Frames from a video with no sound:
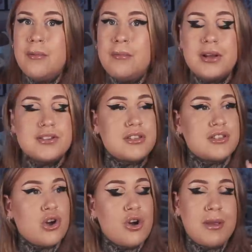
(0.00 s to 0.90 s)
Because
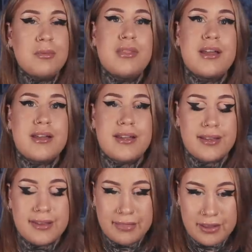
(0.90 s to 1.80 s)
there's a lot of people that
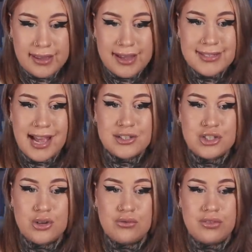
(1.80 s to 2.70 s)
that get
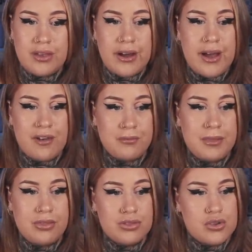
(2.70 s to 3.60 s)
tattooed that have
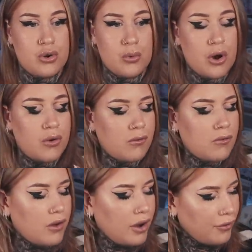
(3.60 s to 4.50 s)
been through
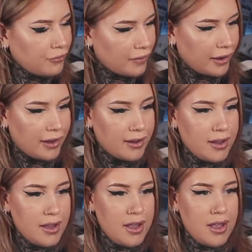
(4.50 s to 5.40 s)
horrific
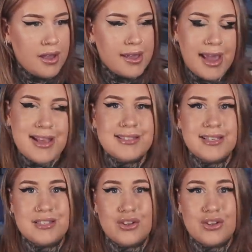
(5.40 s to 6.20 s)
cases